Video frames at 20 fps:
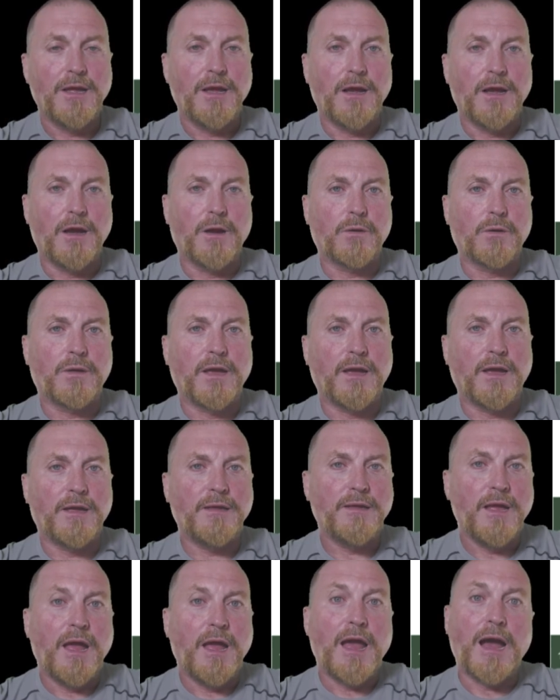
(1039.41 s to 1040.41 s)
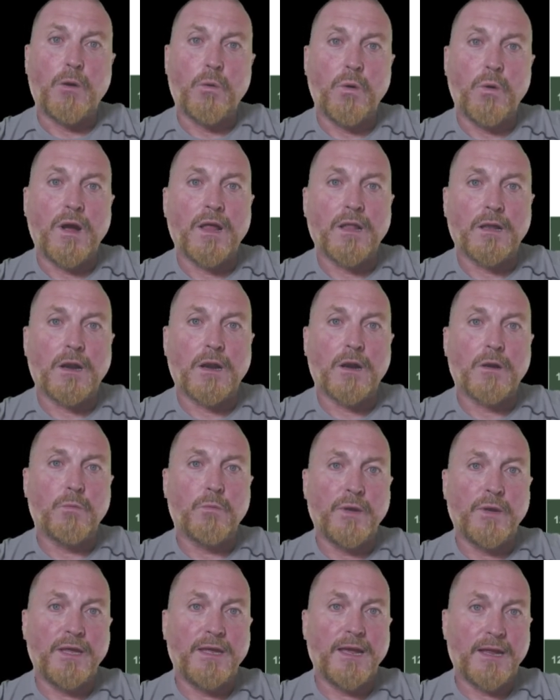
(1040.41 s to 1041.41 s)
Okay, how well are
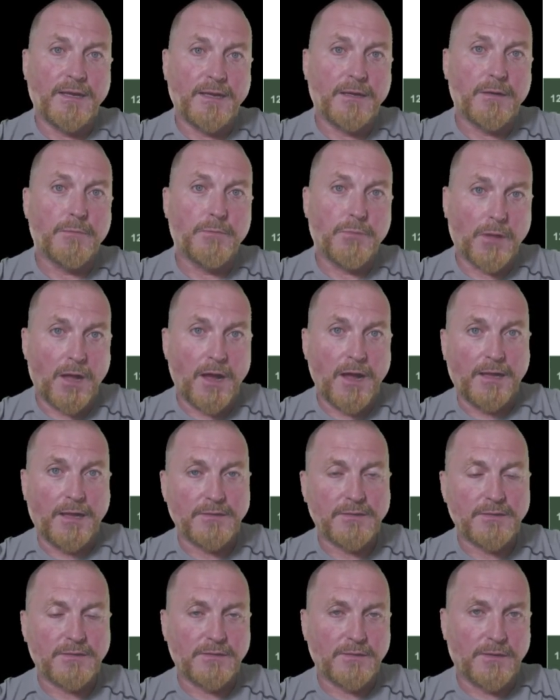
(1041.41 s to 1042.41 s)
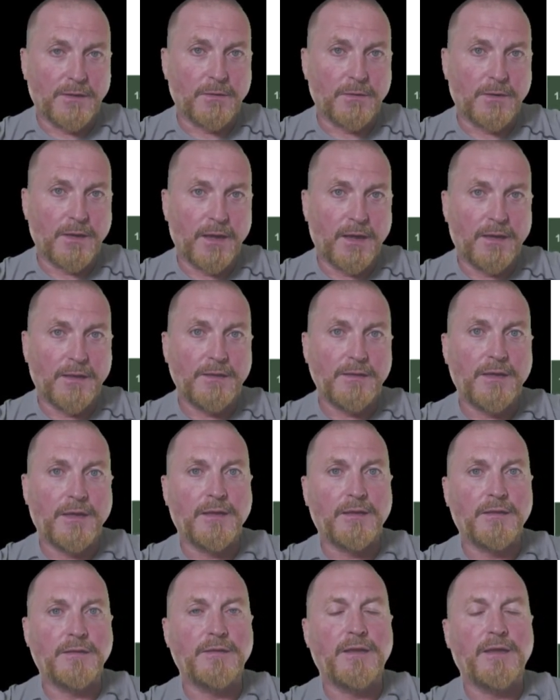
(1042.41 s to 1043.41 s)
we getting compliance? Okay,
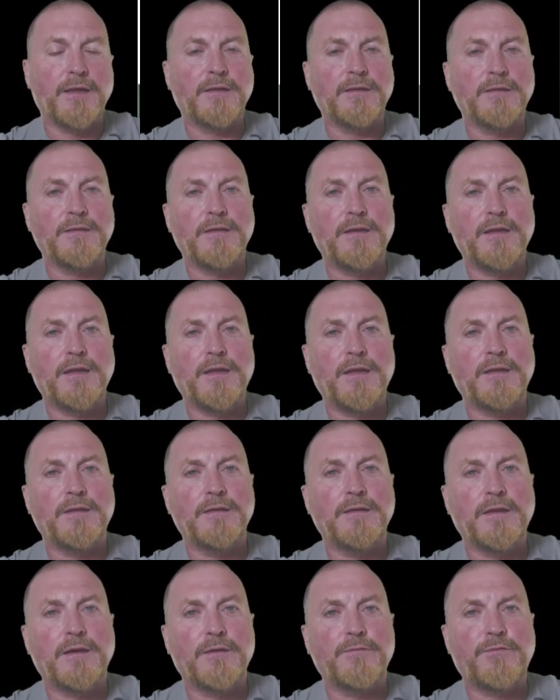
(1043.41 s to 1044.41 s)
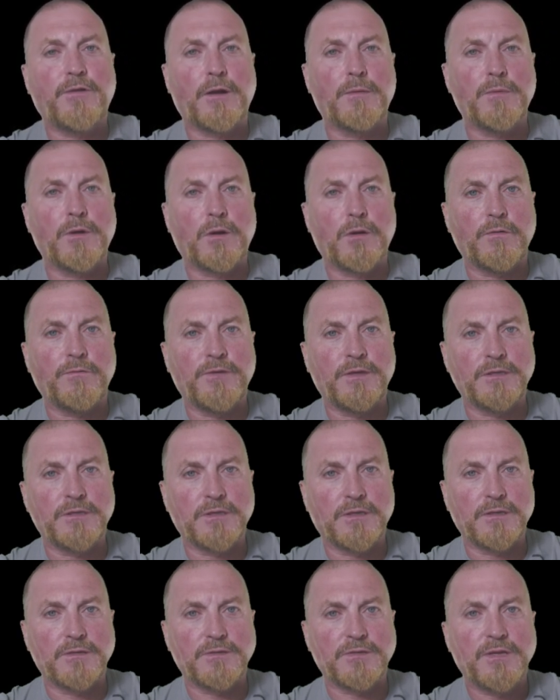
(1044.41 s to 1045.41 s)
in
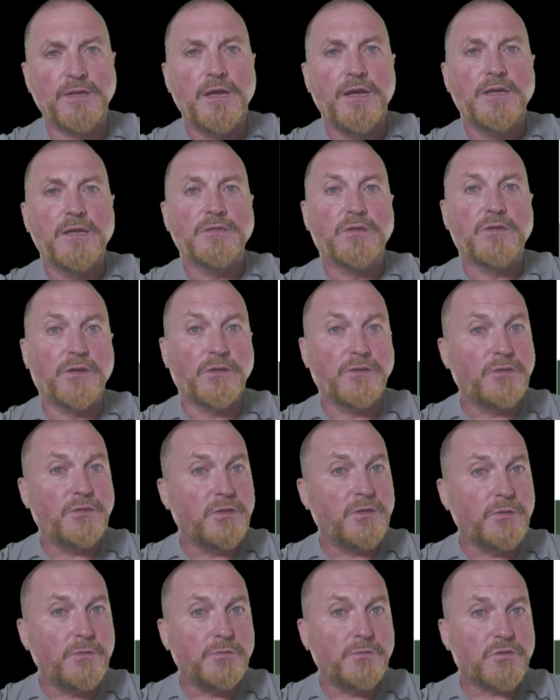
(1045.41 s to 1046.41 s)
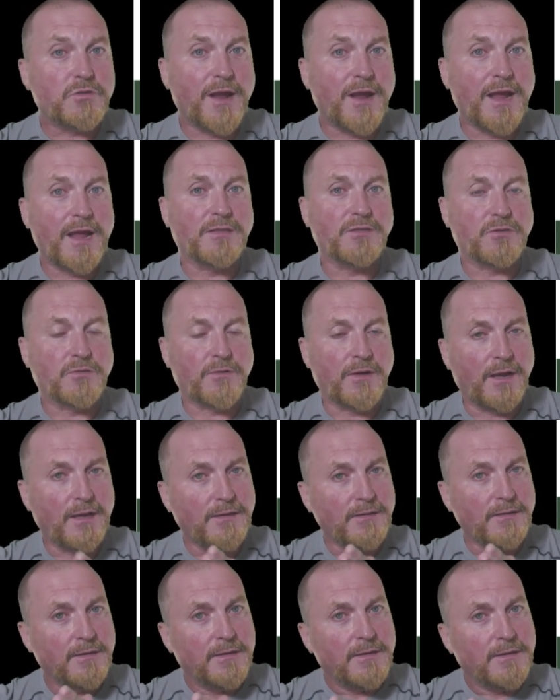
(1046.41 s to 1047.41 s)
pharmacovigilance. So there are two strands,
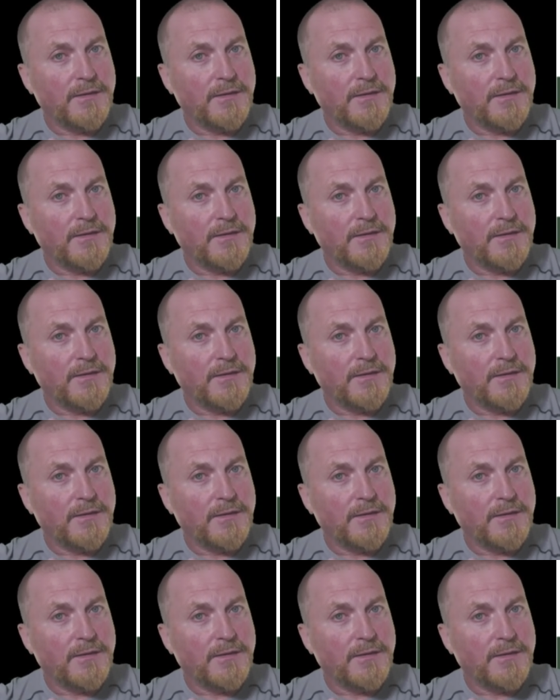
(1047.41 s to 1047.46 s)
right?